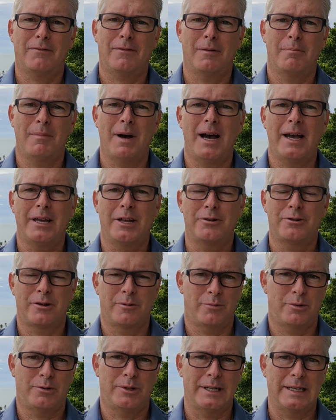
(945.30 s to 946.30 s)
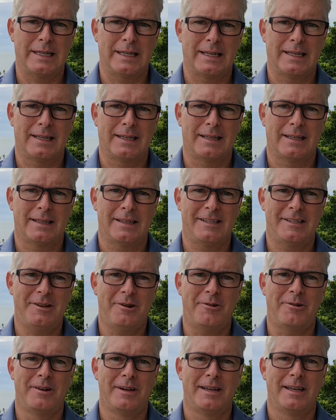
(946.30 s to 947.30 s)
From my entry point.
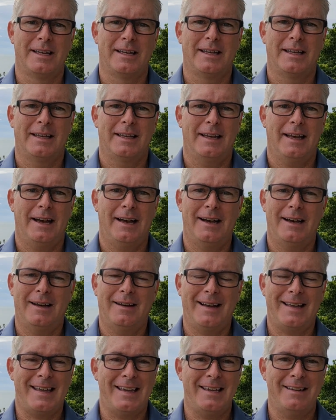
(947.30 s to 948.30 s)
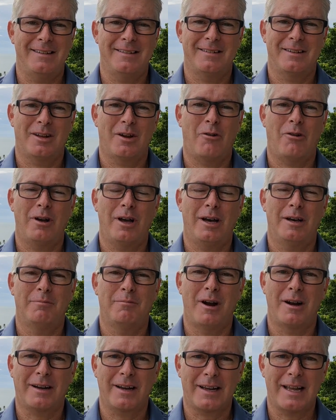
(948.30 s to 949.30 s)
So again,
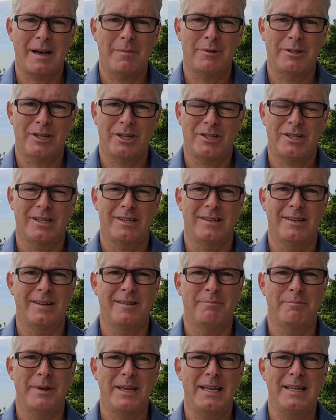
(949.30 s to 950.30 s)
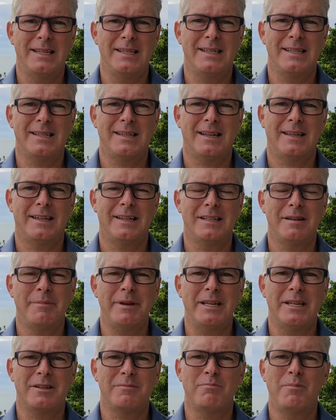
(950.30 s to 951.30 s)
market cap position it
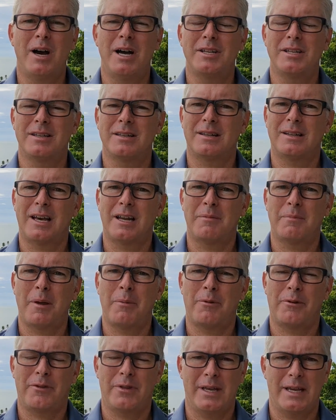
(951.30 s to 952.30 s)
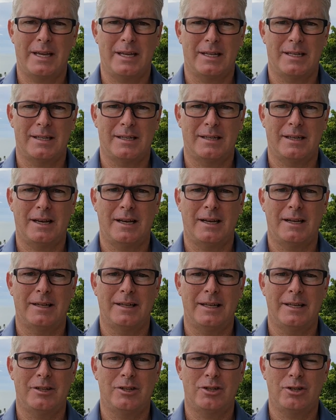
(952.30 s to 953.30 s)
doesn't mean as much as a lot of people think
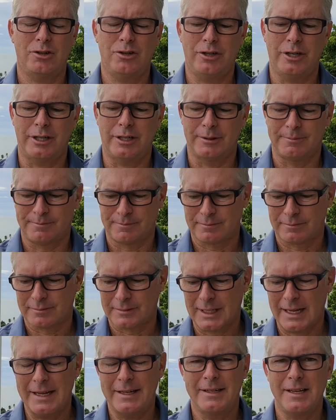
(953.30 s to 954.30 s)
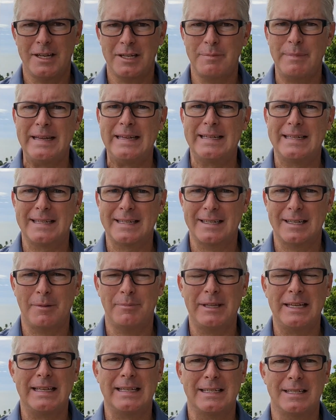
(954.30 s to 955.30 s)
it should. It does mean
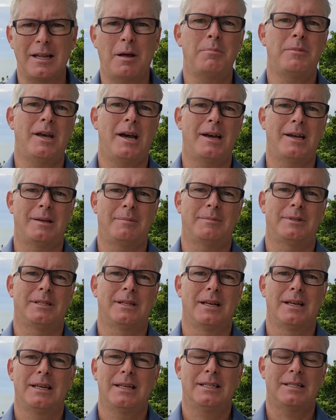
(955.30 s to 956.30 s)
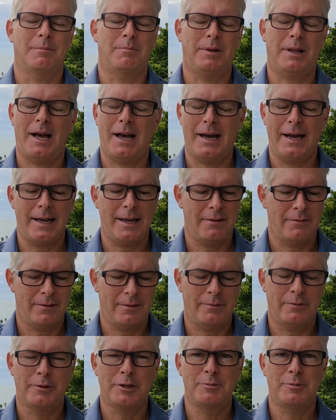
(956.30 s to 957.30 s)
something sometimes. Supply,
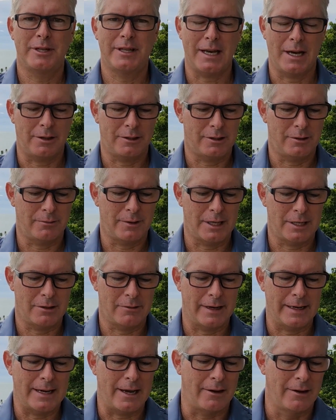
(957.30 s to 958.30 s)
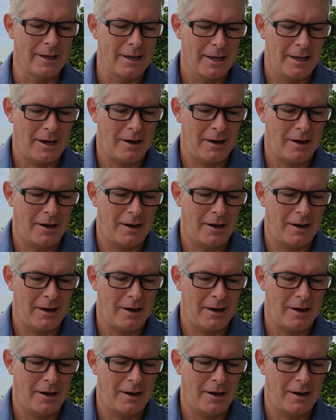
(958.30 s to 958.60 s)
let's put that to rest right now.